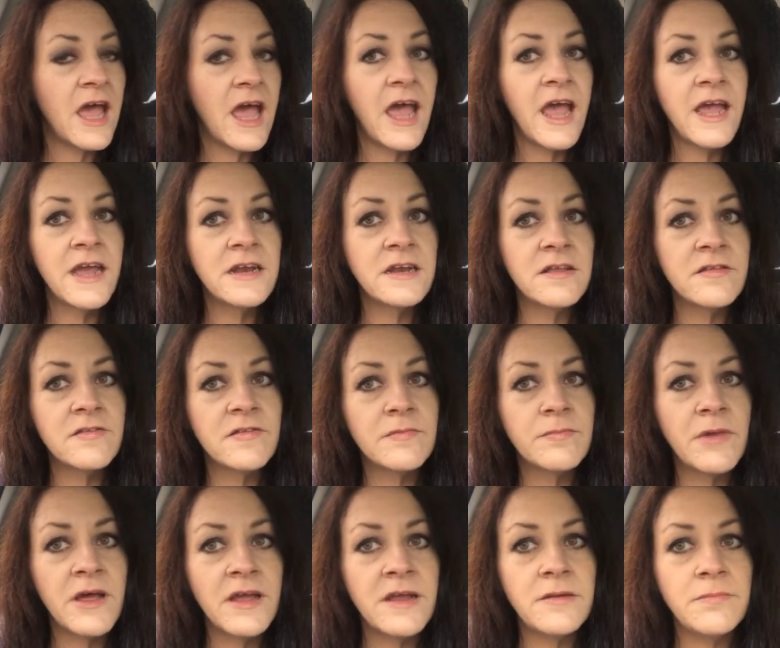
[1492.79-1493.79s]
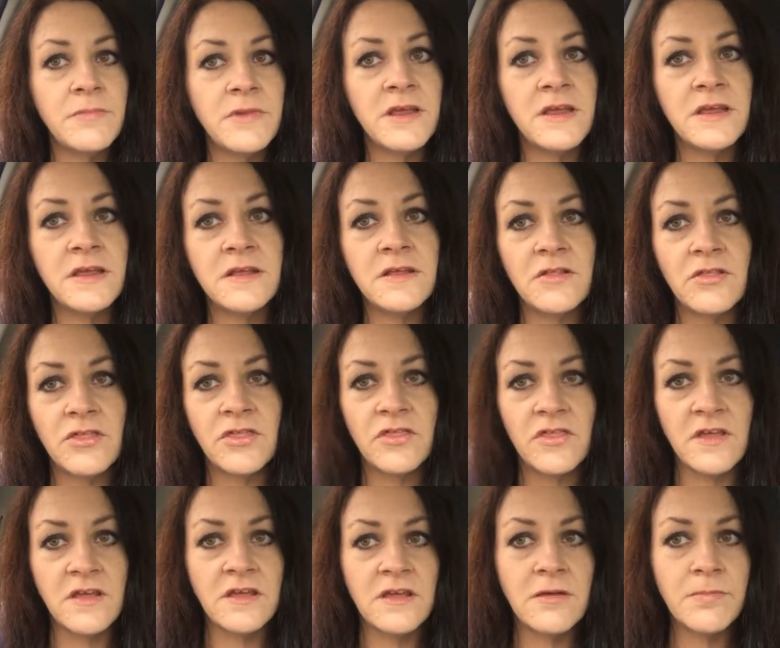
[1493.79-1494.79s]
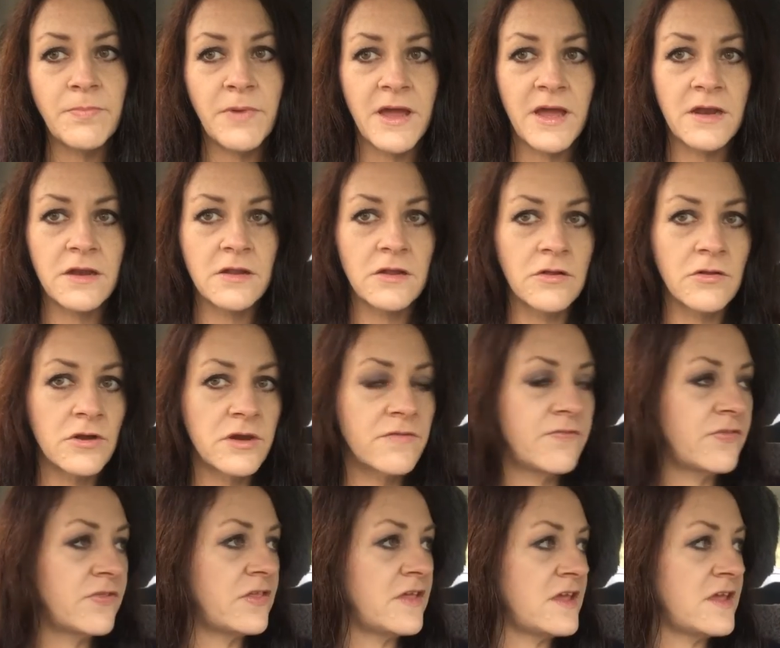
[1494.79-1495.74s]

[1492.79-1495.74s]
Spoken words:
And it's made me think about a lot of